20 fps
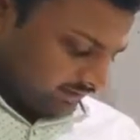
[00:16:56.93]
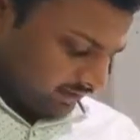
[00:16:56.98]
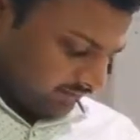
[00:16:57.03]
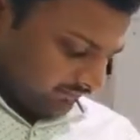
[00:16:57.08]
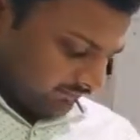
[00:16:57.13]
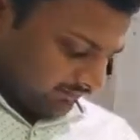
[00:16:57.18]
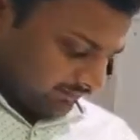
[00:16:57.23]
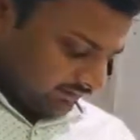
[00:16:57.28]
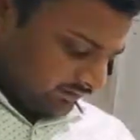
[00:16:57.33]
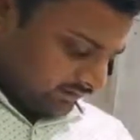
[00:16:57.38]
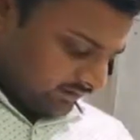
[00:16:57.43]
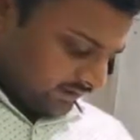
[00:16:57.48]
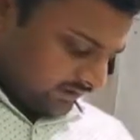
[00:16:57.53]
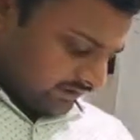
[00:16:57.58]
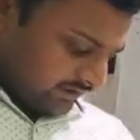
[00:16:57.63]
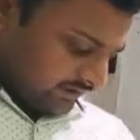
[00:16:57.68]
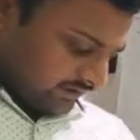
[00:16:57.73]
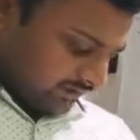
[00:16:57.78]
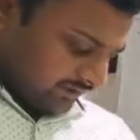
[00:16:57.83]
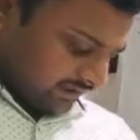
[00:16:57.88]
of first
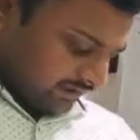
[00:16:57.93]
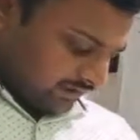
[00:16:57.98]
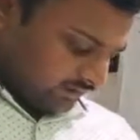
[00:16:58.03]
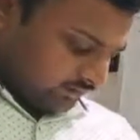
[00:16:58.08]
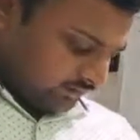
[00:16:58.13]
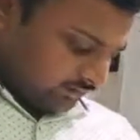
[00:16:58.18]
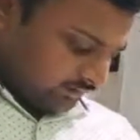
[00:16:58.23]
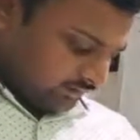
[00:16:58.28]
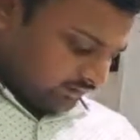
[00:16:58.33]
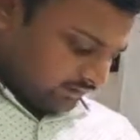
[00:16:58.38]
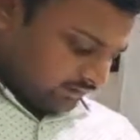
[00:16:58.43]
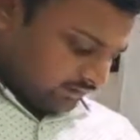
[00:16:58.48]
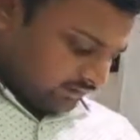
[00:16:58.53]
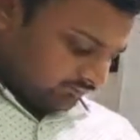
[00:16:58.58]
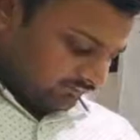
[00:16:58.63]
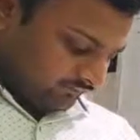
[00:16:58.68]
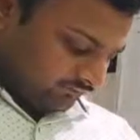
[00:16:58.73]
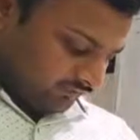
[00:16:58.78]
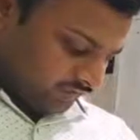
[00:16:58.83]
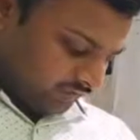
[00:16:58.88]
and second group is
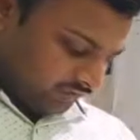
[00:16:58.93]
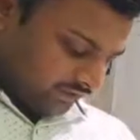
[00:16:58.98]
4